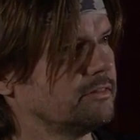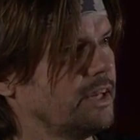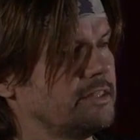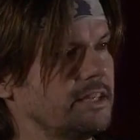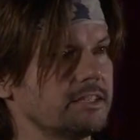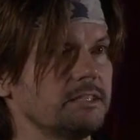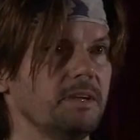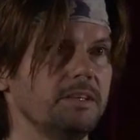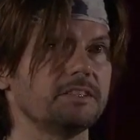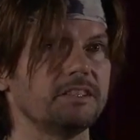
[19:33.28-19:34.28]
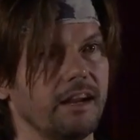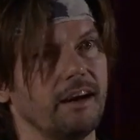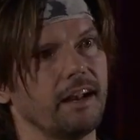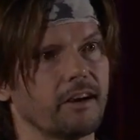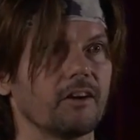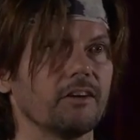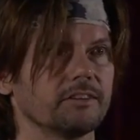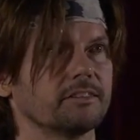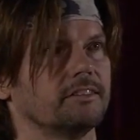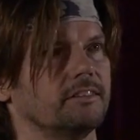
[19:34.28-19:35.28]
It doesn't mean you're staring at
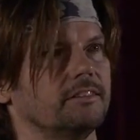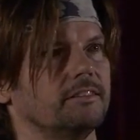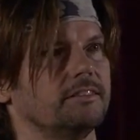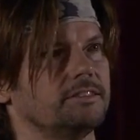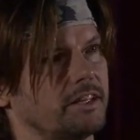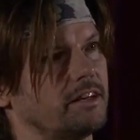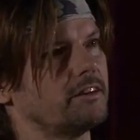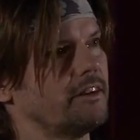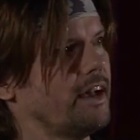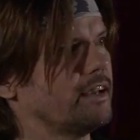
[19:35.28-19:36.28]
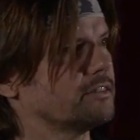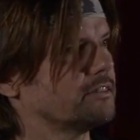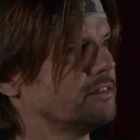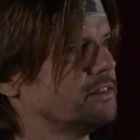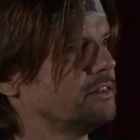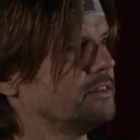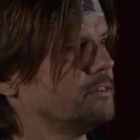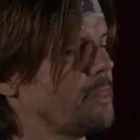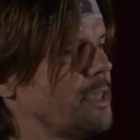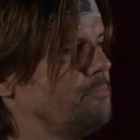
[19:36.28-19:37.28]
girls, checking out her ass.
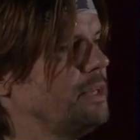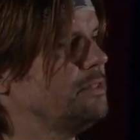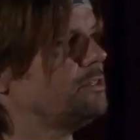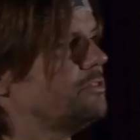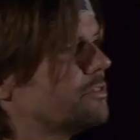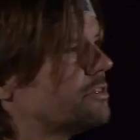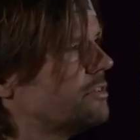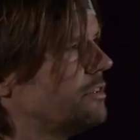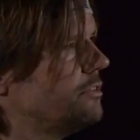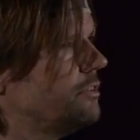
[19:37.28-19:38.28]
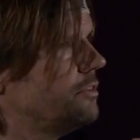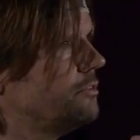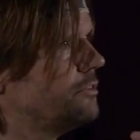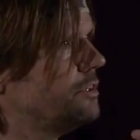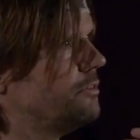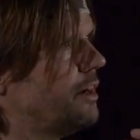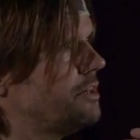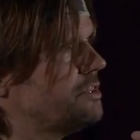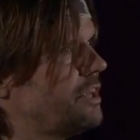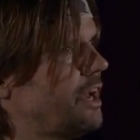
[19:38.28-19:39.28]
It means you
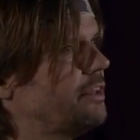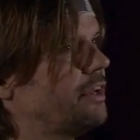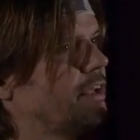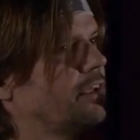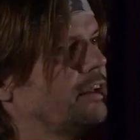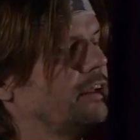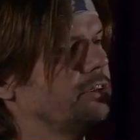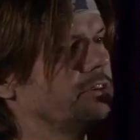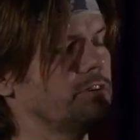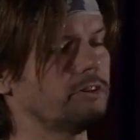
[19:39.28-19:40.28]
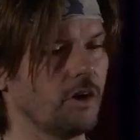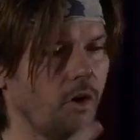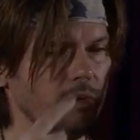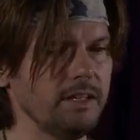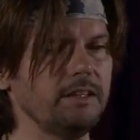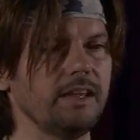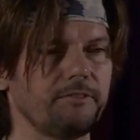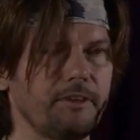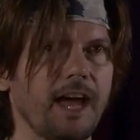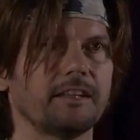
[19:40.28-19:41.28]
understand that you're owning that
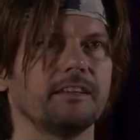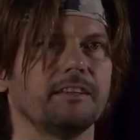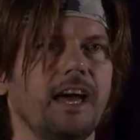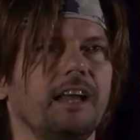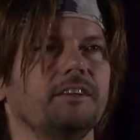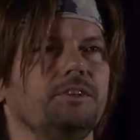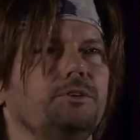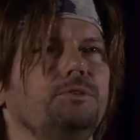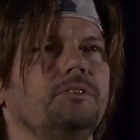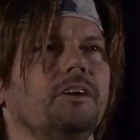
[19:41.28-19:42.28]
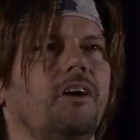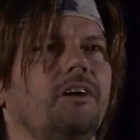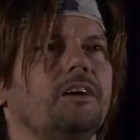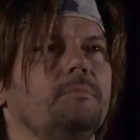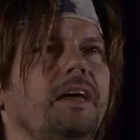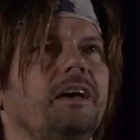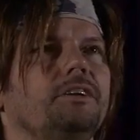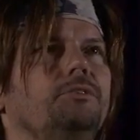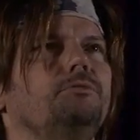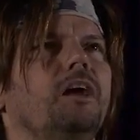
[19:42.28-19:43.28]
fact that you are a man,
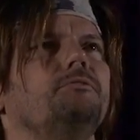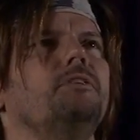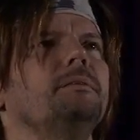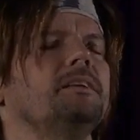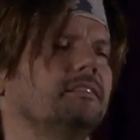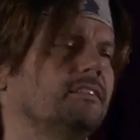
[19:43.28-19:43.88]
you love women.